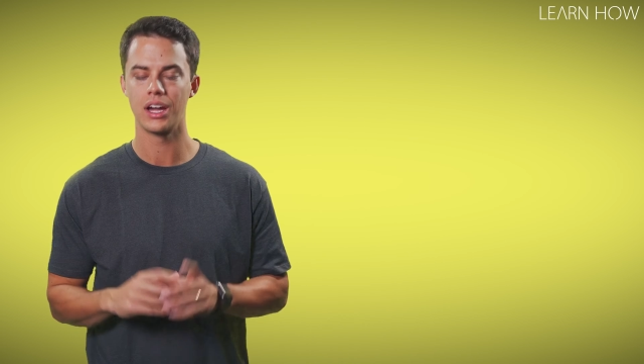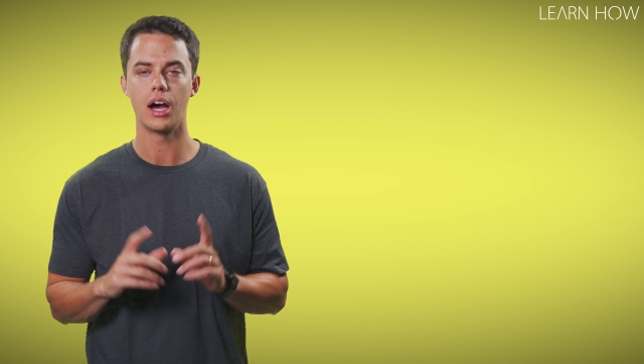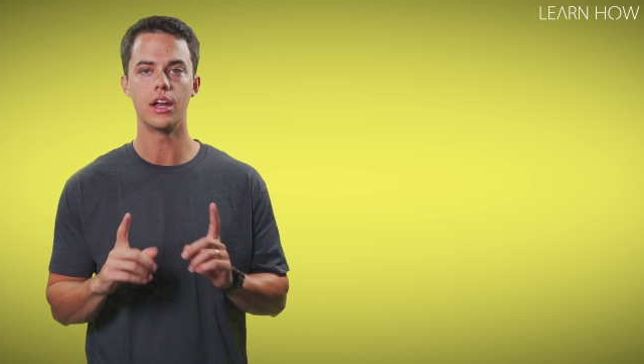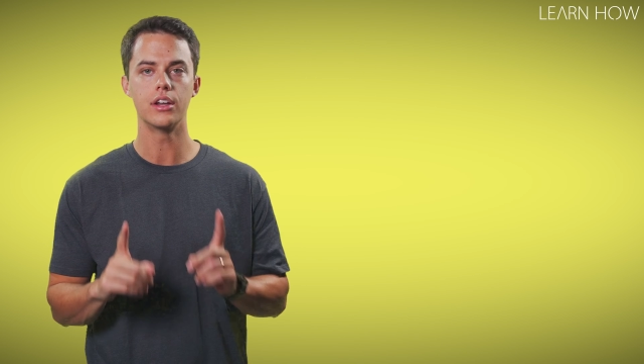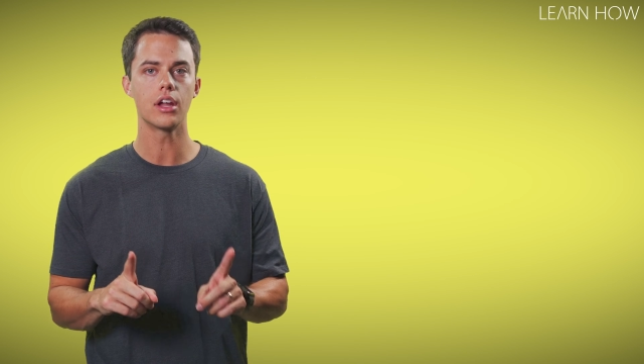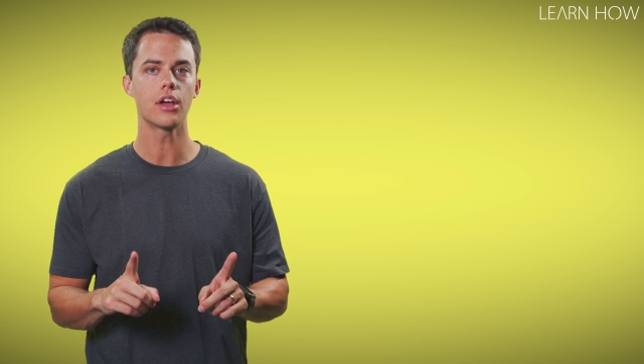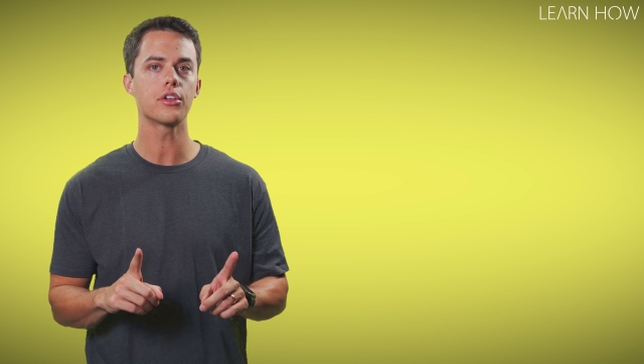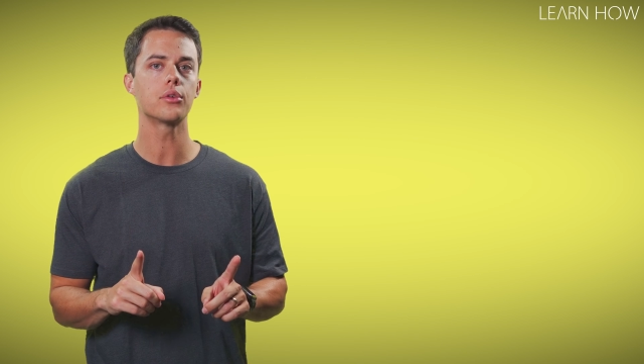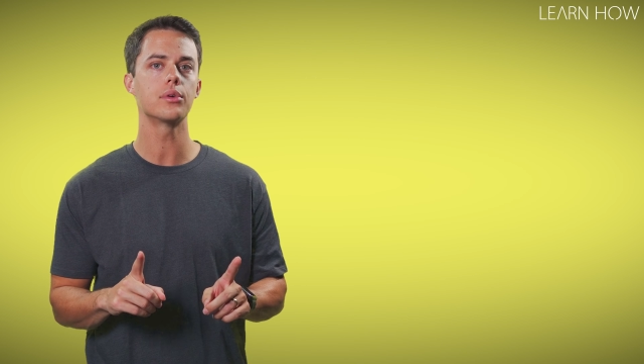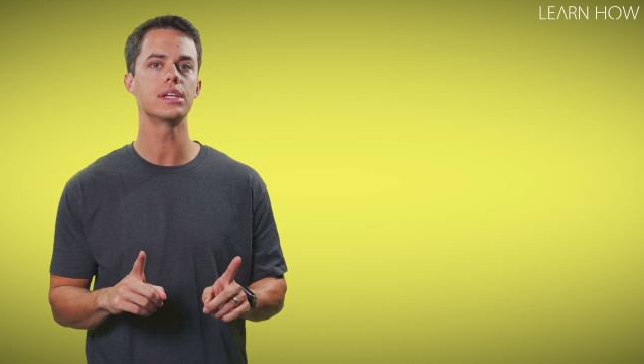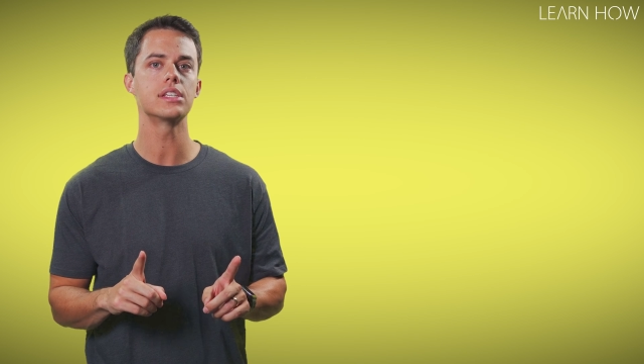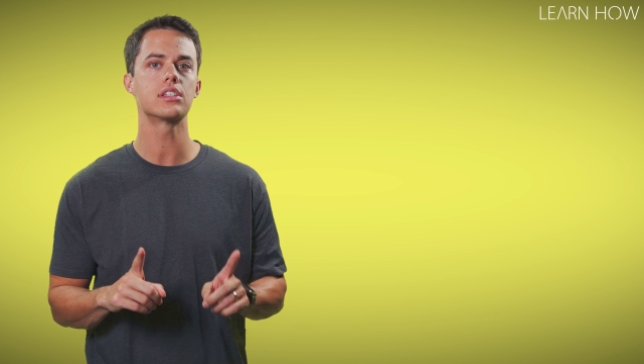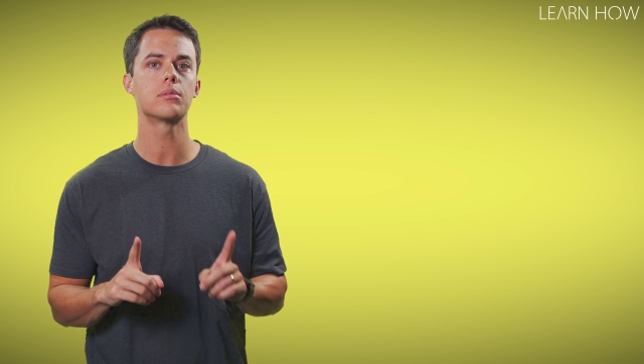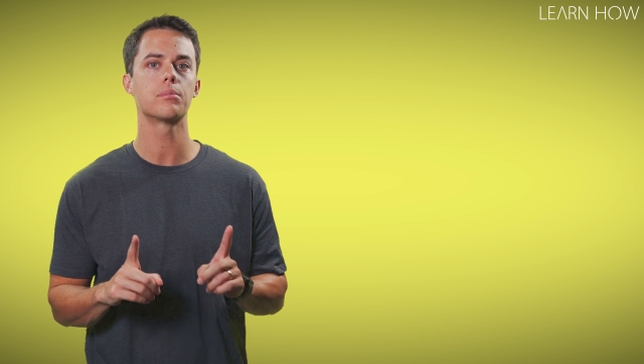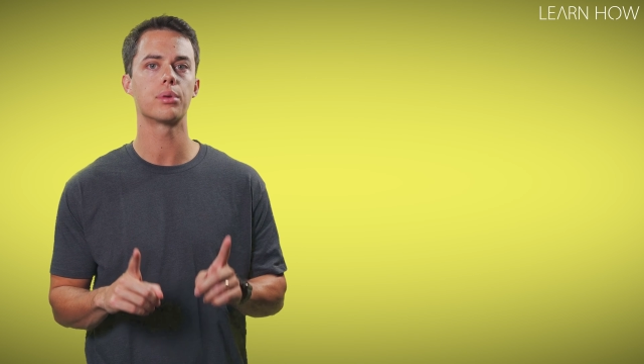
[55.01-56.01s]
Another
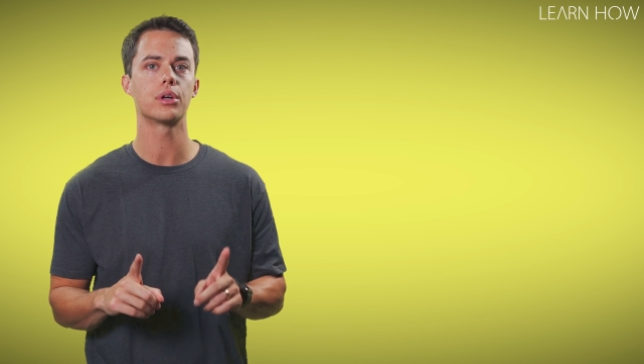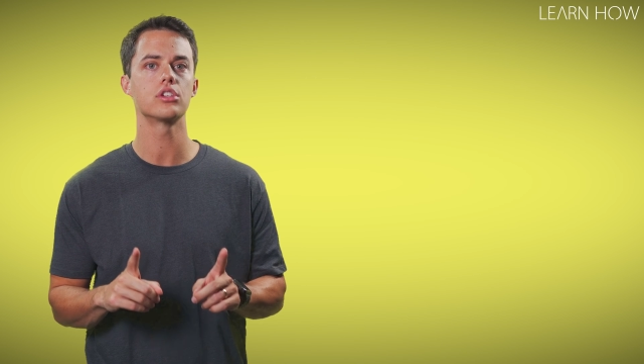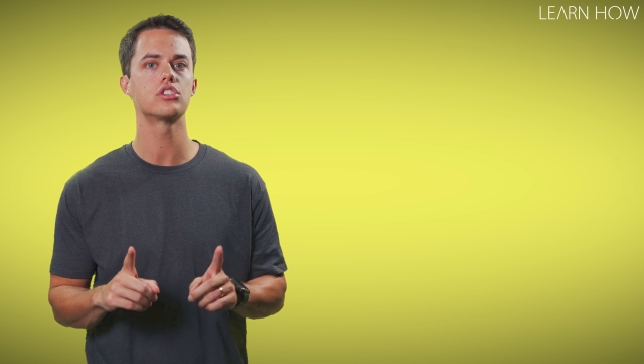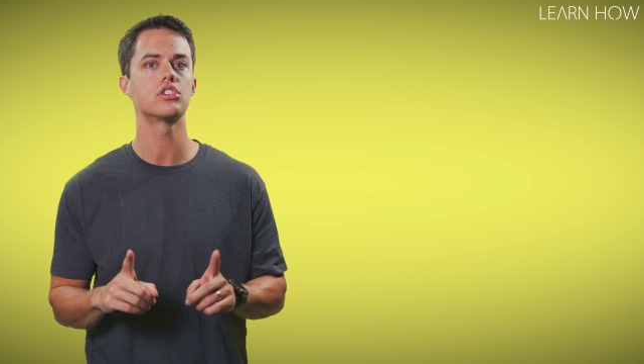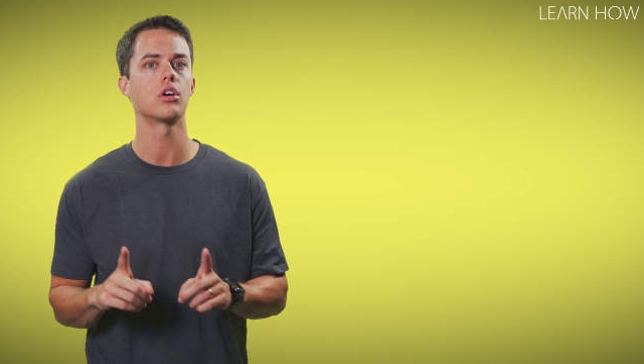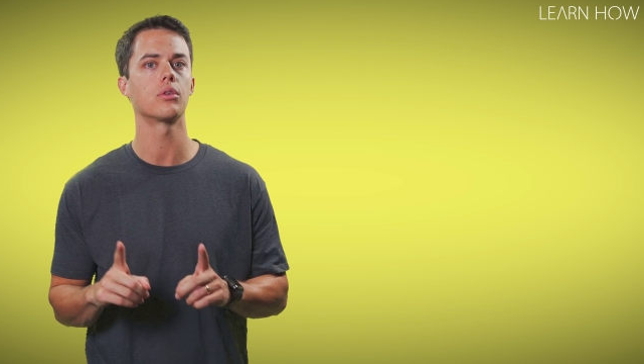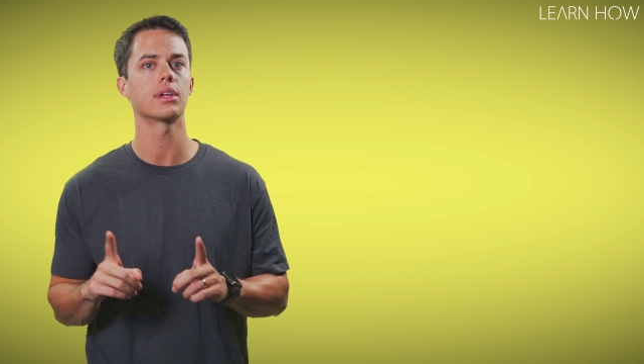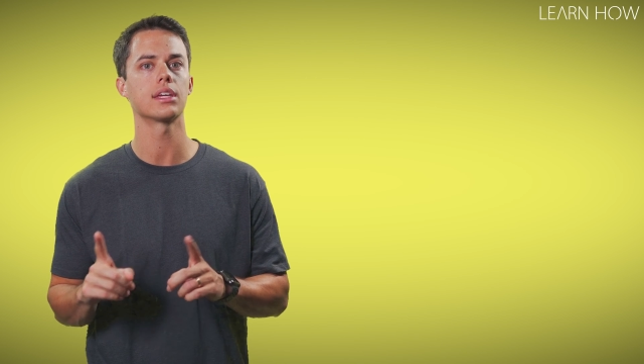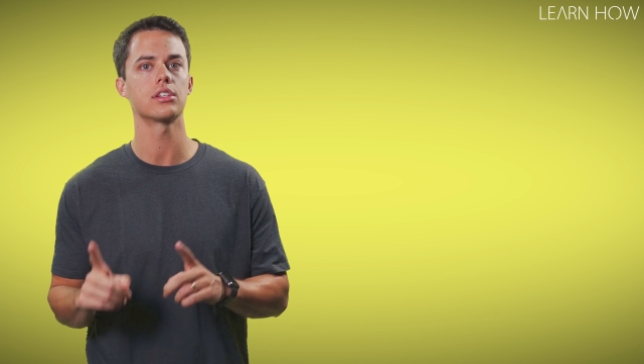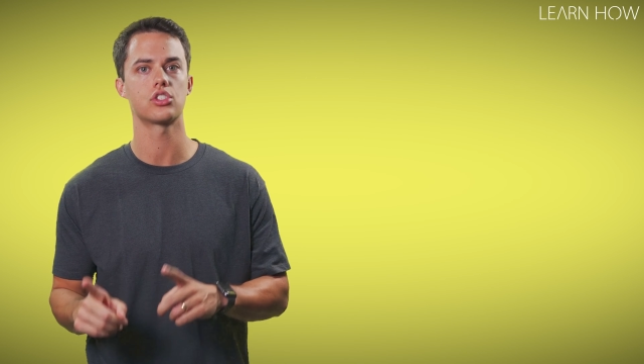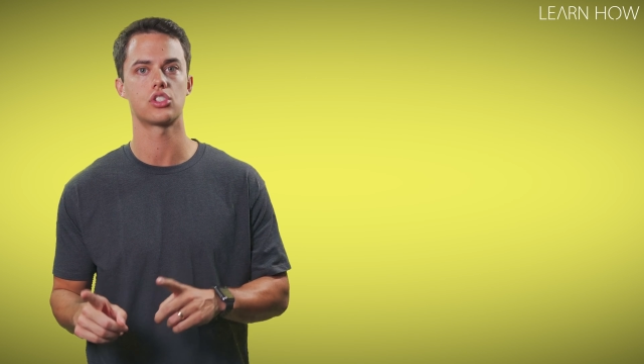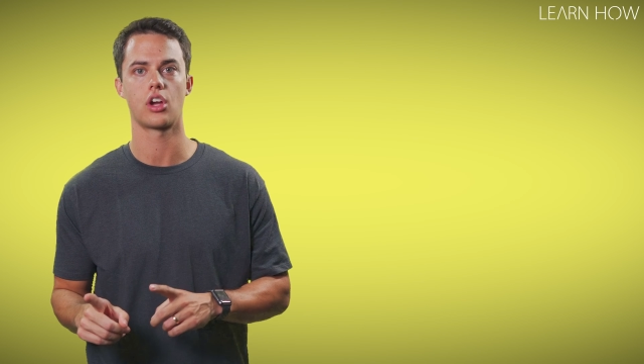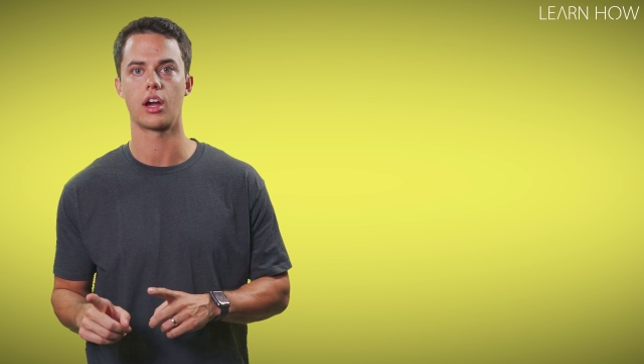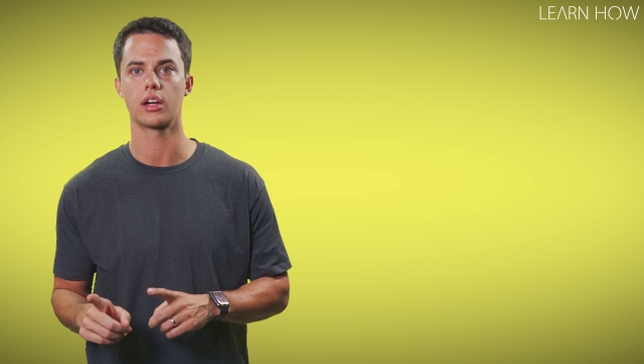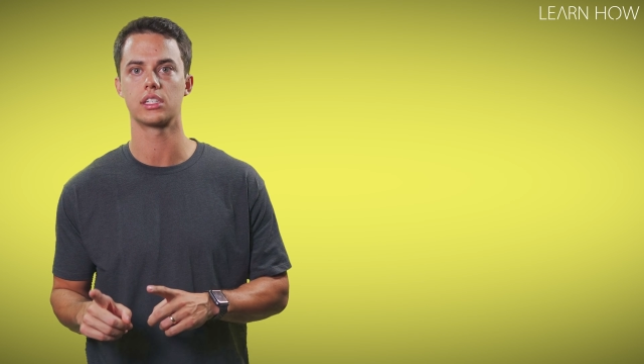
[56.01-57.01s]
reason birds don't get
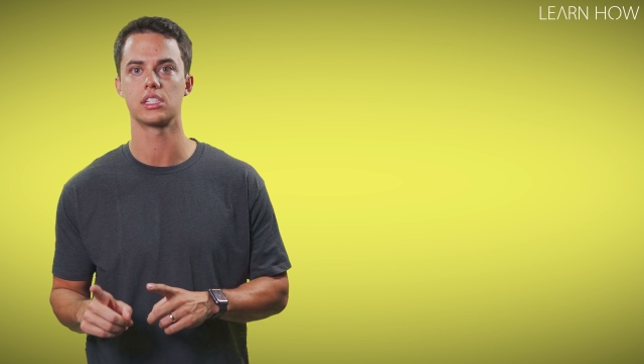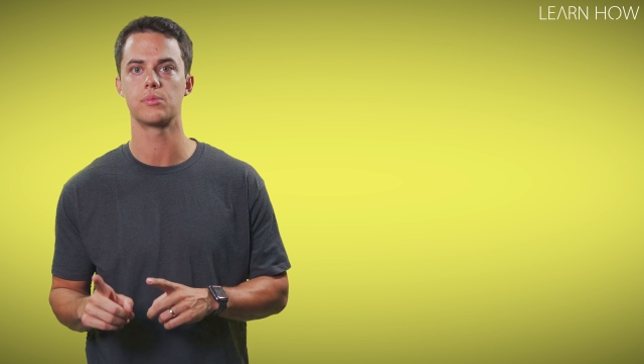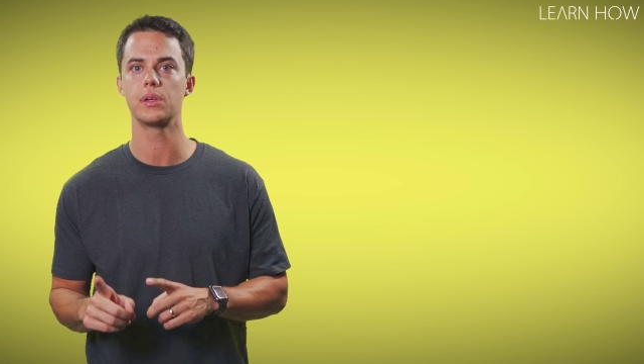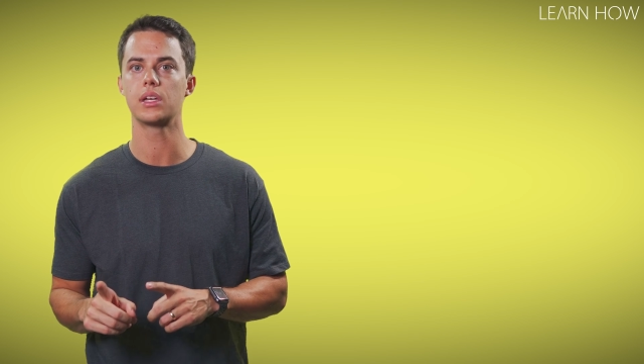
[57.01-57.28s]
shocked is